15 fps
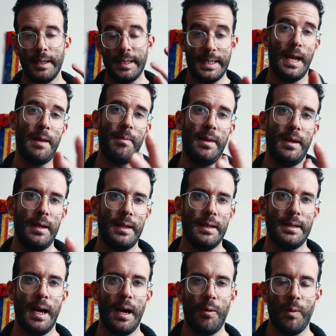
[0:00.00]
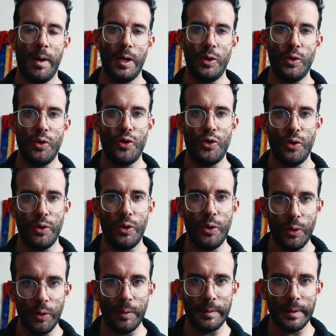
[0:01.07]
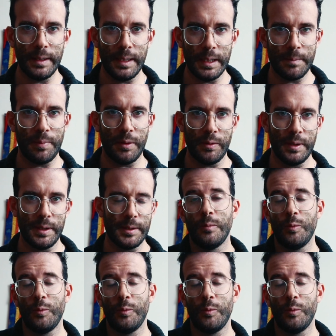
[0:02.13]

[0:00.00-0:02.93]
The same thing is that what you should do in this process.